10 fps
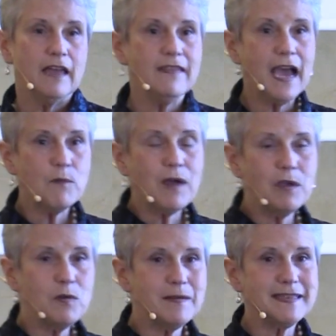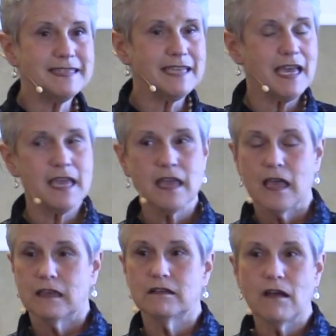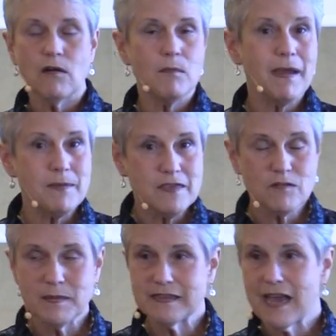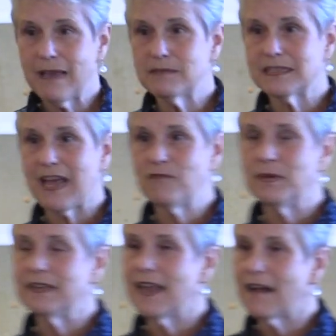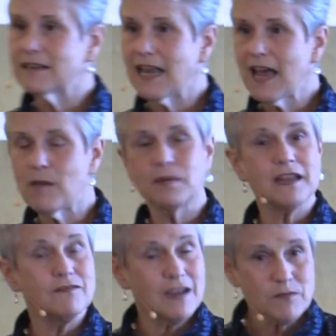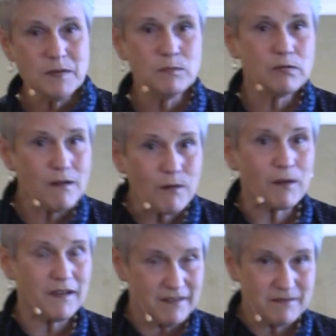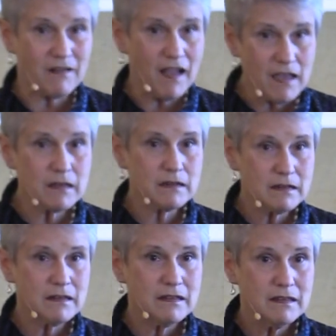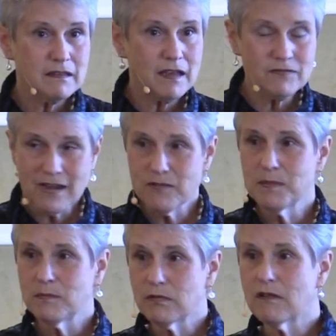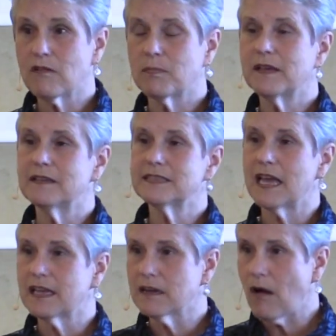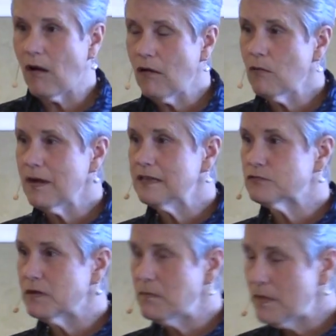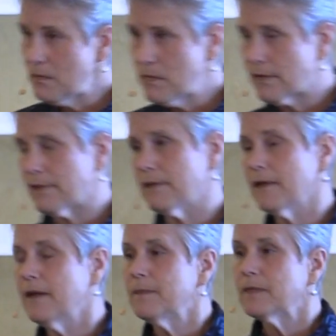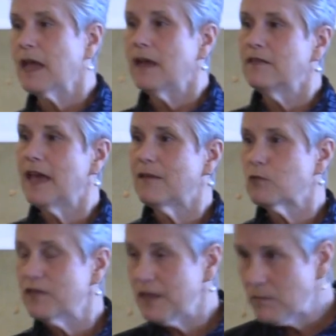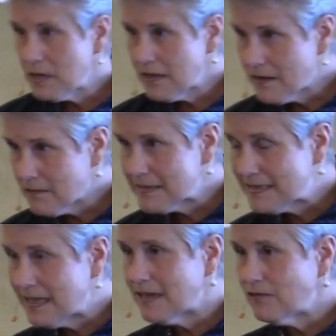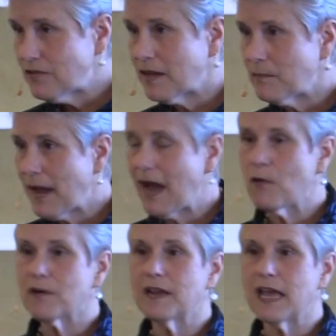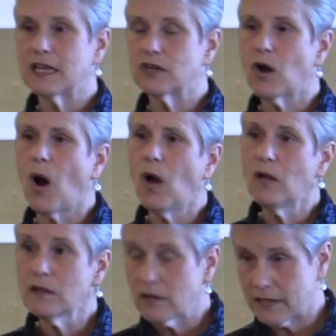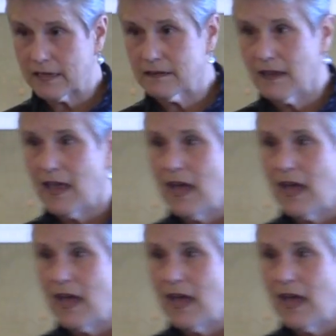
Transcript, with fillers: And that way we can say, you know, maybe there have been times that I've been down and out, but I've never been broke, right? I've never been broke because I can always remember that within me there is that infinite power and I can call on it.